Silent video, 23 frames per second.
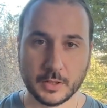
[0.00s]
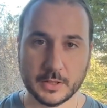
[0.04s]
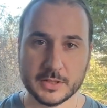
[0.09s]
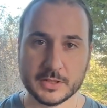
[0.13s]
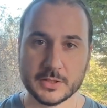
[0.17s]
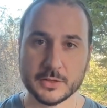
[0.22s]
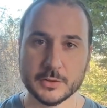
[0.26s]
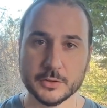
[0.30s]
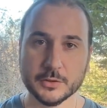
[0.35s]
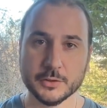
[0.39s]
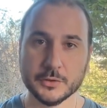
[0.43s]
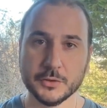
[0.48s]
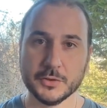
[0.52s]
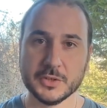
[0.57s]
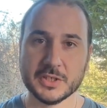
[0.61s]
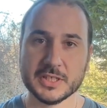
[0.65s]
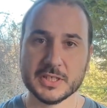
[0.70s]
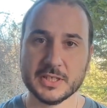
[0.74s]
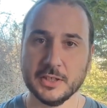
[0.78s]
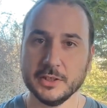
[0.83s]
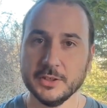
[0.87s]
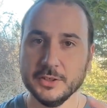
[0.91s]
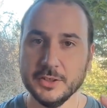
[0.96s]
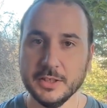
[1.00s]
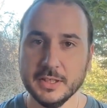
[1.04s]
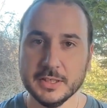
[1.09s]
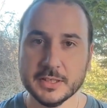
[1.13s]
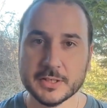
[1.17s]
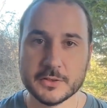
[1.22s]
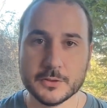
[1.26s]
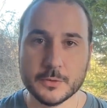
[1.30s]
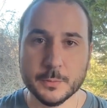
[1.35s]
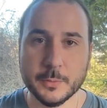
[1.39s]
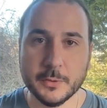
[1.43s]
So starting
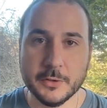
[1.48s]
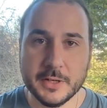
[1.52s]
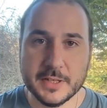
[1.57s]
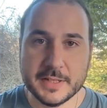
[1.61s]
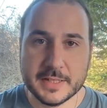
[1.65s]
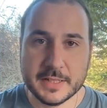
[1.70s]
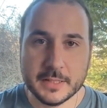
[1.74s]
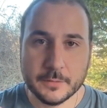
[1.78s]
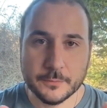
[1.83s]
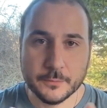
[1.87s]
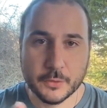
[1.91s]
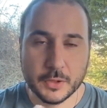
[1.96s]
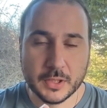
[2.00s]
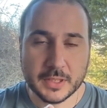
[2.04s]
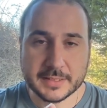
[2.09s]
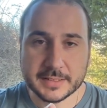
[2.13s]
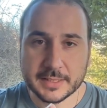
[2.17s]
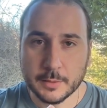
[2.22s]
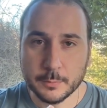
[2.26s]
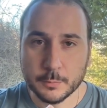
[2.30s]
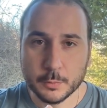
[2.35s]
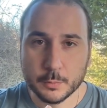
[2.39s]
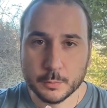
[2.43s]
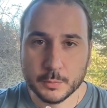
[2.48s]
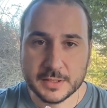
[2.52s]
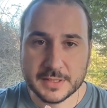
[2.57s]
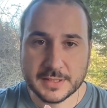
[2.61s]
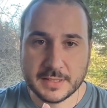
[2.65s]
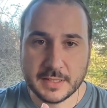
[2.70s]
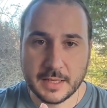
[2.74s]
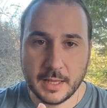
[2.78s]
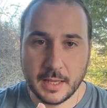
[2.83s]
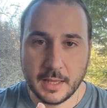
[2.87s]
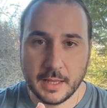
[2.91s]
is super easy. For example, we
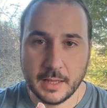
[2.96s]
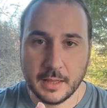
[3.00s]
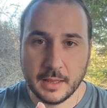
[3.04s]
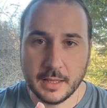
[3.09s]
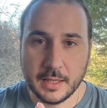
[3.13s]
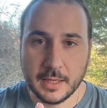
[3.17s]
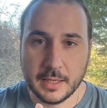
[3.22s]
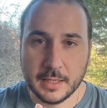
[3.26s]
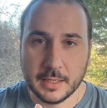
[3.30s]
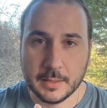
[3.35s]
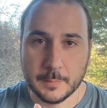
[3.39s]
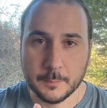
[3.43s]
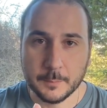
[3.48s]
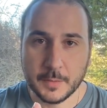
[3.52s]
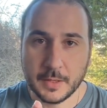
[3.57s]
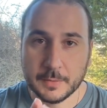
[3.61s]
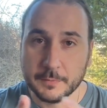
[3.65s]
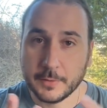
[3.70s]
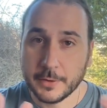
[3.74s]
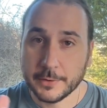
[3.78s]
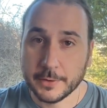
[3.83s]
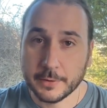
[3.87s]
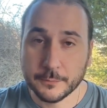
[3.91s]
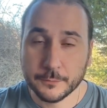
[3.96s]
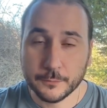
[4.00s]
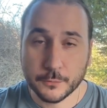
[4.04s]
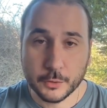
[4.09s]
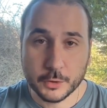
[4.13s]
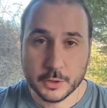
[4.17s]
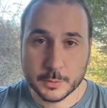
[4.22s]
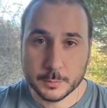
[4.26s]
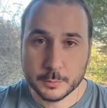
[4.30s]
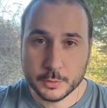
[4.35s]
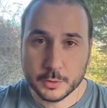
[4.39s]
sell a very
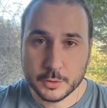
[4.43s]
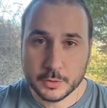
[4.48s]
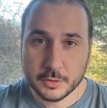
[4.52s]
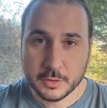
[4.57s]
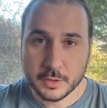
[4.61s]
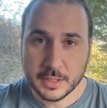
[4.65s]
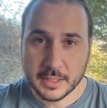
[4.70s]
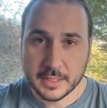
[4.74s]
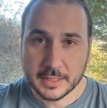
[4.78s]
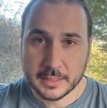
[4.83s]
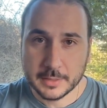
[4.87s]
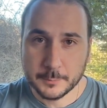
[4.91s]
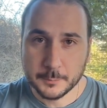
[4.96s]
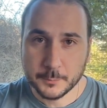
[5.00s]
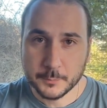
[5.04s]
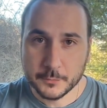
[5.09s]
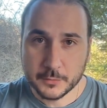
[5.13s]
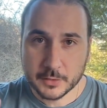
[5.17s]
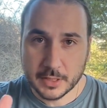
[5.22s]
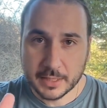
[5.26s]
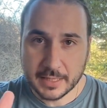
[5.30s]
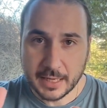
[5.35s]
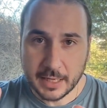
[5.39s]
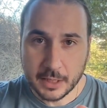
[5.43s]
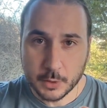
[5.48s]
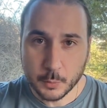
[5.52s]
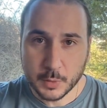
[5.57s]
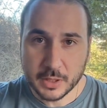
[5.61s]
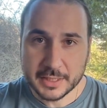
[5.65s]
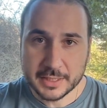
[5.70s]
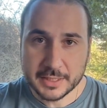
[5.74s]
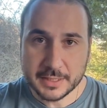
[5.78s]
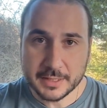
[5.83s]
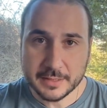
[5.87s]
affordable
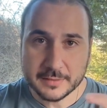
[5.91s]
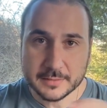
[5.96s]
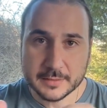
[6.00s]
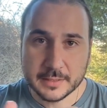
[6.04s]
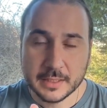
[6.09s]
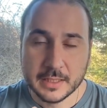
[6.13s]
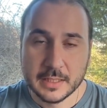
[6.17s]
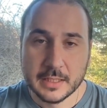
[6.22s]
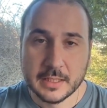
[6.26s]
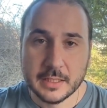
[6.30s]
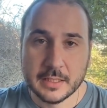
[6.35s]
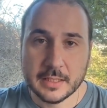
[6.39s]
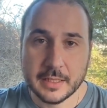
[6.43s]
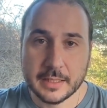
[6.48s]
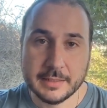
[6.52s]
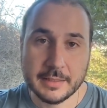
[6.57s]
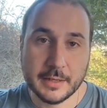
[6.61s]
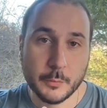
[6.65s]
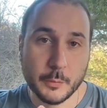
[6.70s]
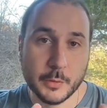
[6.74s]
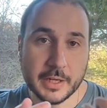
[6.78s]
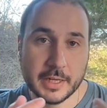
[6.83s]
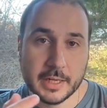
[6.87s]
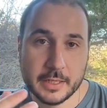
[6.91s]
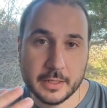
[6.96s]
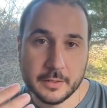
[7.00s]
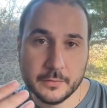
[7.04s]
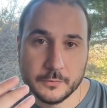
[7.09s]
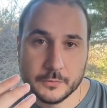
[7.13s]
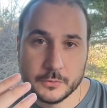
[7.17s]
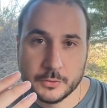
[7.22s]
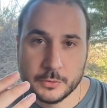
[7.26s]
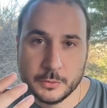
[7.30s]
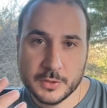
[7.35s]
gaiwan kit, and then we
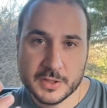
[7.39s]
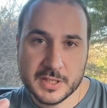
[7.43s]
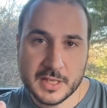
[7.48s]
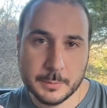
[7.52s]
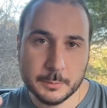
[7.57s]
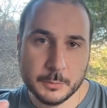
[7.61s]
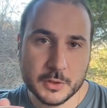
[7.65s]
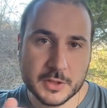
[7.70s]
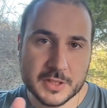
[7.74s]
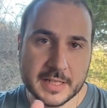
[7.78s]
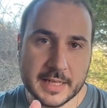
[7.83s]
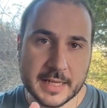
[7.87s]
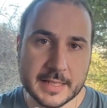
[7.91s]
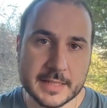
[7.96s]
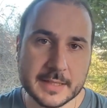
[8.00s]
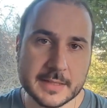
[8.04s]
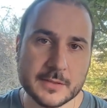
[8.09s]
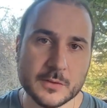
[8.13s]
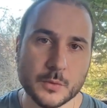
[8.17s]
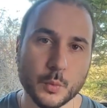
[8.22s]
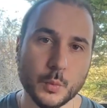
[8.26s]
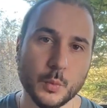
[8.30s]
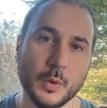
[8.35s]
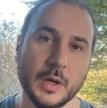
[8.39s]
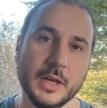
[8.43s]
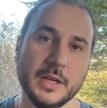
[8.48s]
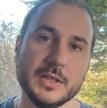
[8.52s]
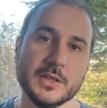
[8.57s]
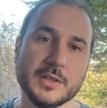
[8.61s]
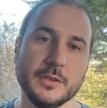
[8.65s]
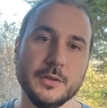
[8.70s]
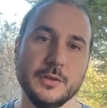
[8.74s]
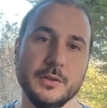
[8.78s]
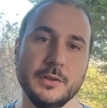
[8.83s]
have two sample sets. One
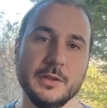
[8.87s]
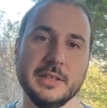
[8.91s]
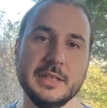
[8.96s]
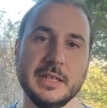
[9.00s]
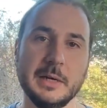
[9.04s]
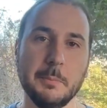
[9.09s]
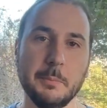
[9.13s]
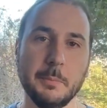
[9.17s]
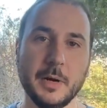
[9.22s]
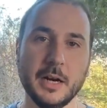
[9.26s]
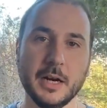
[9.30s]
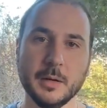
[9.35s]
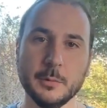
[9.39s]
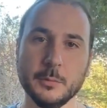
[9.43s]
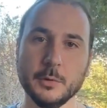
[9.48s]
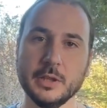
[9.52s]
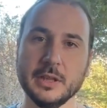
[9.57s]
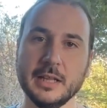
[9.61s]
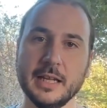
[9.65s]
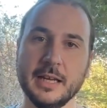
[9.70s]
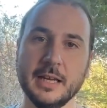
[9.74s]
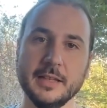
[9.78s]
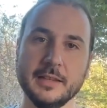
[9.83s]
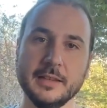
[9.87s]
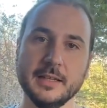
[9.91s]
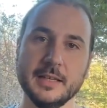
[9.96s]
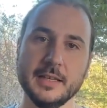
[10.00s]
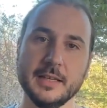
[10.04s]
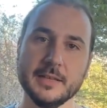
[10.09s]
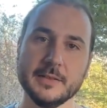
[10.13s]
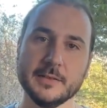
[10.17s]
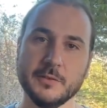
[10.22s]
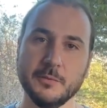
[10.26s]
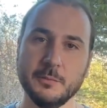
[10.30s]
is called the Unbearable
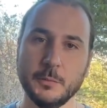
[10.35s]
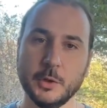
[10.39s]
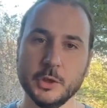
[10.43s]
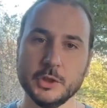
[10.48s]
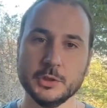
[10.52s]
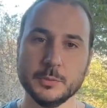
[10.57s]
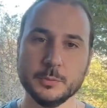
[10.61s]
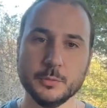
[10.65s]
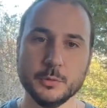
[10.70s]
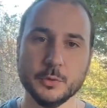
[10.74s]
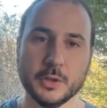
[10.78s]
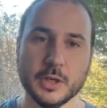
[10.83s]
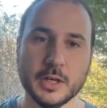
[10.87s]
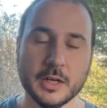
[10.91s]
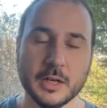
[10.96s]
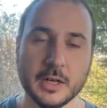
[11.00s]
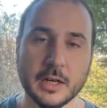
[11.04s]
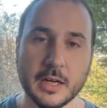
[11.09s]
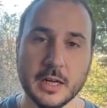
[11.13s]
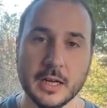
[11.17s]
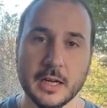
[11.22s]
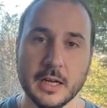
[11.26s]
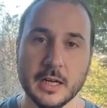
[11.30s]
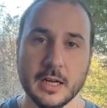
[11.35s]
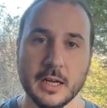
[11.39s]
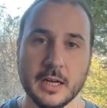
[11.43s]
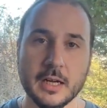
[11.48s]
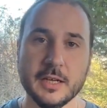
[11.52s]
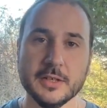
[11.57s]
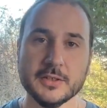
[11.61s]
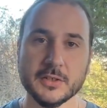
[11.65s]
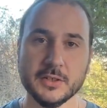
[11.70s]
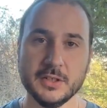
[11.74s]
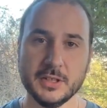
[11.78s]
Lightness of Modern Puerh.
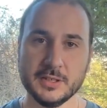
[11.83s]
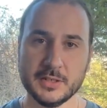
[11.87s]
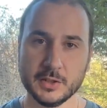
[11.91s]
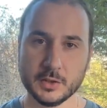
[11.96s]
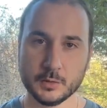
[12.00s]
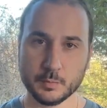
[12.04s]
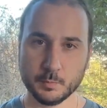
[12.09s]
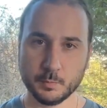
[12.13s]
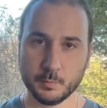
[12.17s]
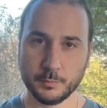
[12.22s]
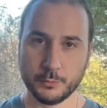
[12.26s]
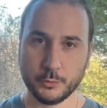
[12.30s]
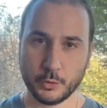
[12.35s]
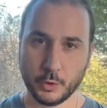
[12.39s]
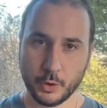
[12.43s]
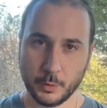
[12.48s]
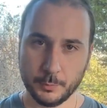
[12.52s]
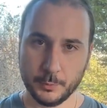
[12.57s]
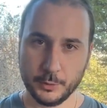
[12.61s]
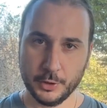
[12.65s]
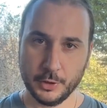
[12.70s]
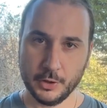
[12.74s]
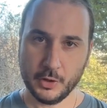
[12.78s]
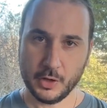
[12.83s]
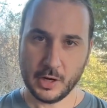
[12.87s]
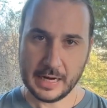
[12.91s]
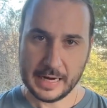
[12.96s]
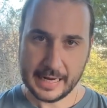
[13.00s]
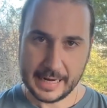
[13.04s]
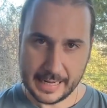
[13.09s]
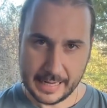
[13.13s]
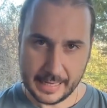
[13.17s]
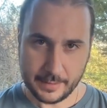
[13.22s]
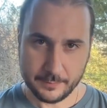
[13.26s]
So this is proper
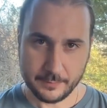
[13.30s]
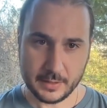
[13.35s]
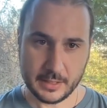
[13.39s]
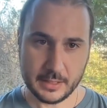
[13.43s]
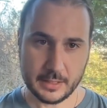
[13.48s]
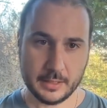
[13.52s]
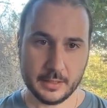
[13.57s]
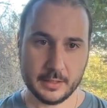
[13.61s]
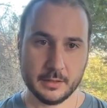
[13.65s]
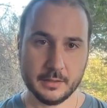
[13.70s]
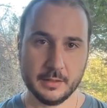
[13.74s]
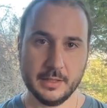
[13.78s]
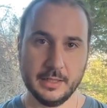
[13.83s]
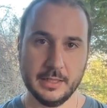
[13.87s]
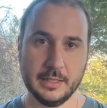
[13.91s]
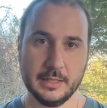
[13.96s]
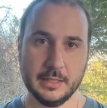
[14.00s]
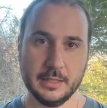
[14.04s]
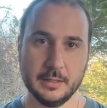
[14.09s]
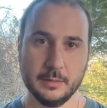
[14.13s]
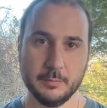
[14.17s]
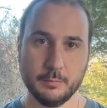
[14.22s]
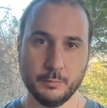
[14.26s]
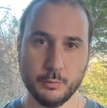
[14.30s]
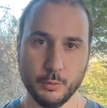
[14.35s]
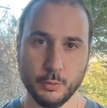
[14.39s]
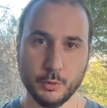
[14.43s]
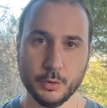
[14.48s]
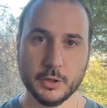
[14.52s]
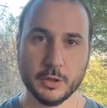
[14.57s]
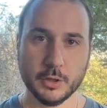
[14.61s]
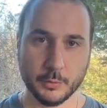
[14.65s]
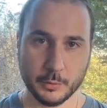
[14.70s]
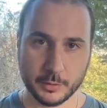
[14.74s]
heavy
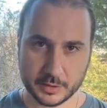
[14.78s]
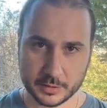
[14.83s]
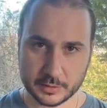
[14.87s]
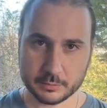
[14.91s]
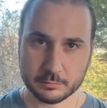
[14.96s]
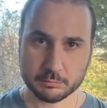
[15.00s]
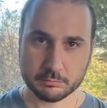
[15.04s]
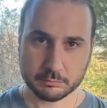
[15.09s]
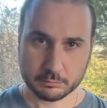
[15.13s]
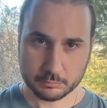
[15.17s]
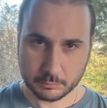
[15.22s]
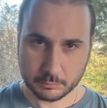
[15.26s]
puerh with a